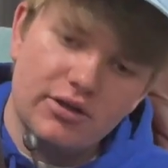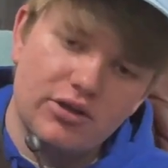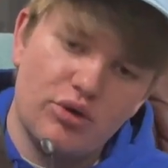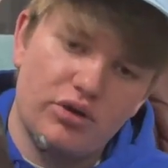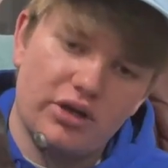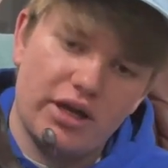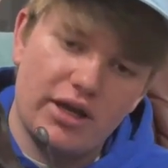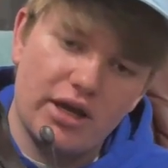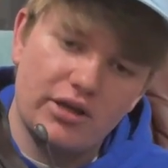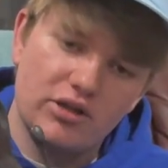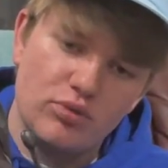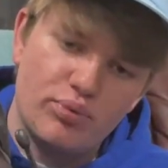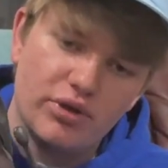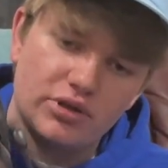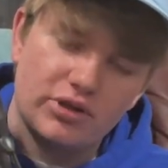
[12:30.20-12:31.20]
you
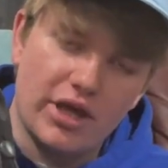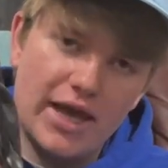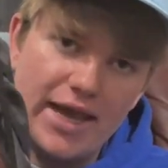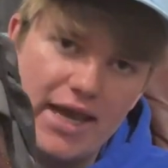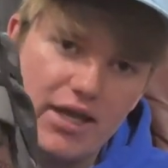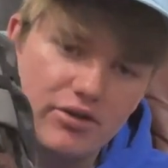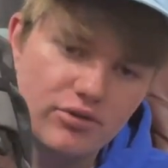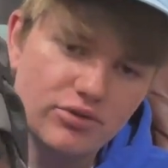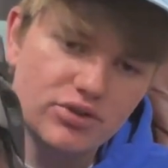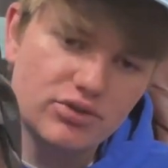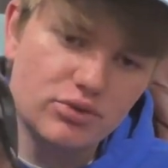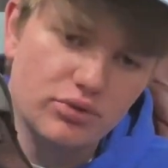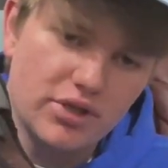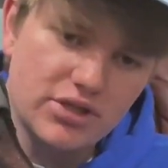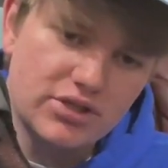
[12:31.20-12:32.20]
put the handles
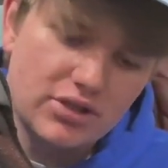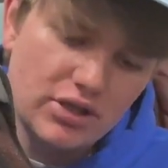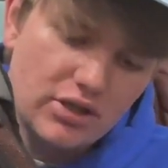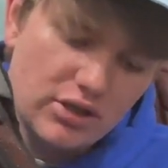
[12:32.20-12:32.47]
through this thing